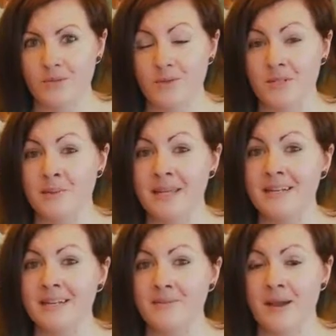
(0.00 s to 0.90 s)
which was the
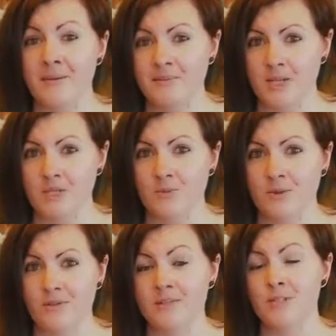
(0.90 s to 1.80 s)
beginning of my obsession
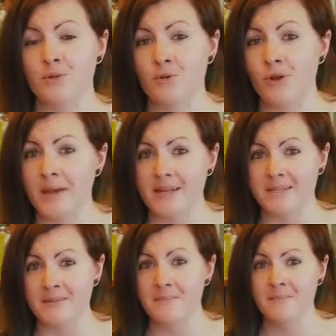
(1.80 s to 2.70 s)
with digital
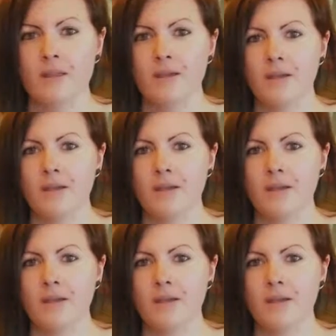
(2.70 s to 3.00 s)
nomadism.